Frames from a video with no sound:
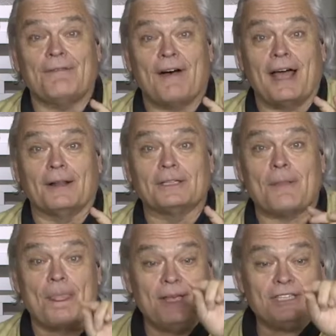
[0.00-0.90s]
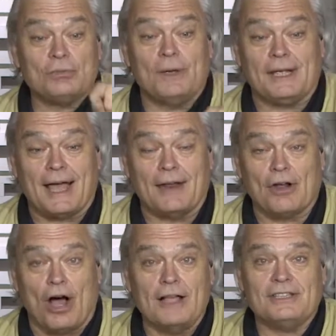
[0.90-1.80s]
of finalists, this weekend
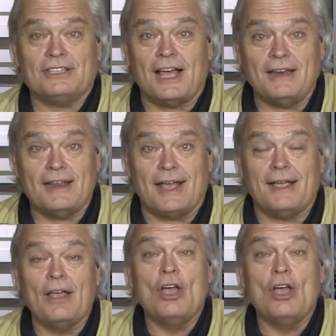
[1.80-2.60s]
on Sunday,